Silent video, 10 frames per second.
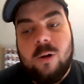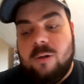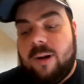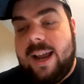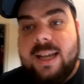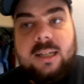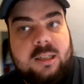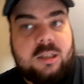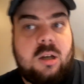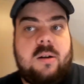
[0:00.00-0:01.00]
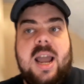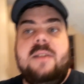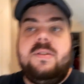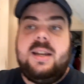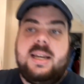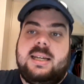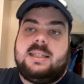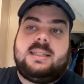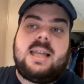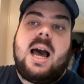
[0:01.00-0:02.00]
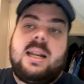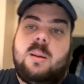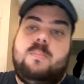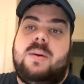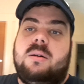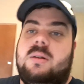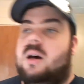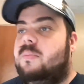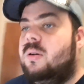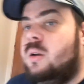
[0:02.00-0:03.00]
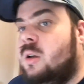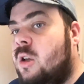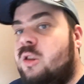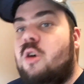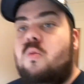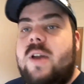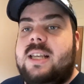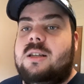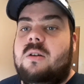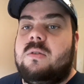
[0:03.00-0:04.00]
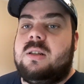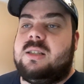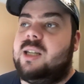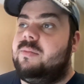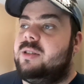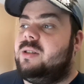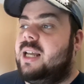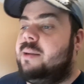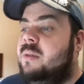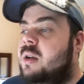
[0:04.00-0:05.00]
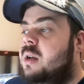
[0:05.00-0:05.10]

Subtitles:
Right? So everything is starting to build up. The weeks going into SummerSlam.